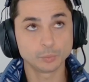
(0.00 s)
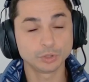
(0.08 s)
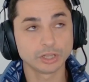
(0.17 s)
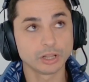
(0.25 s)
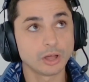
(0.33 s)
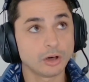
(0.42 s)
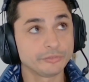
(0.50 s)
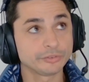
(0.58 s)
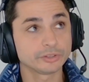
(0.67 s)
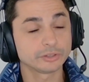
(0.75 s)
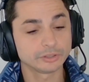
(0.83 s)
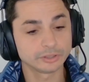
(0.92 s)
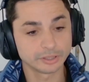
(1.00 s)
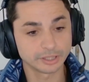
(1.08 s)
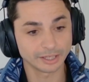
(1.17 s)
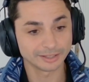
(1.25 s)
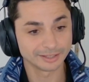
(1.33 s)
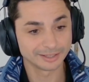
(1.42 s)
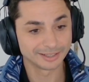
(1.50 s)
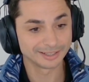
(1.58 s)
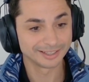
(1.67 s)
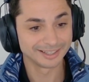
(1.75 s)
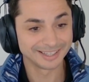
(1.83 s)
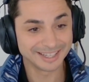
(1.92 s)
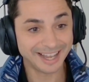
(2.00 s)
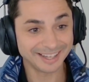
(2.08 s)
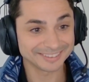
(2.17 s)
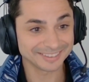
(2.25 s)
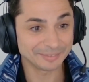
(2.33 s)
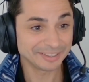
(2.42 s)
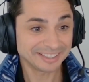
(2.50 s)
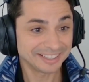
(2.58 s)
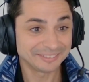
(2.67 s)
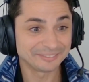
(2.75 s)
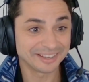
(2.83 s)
and then the red section is your real screen, and the black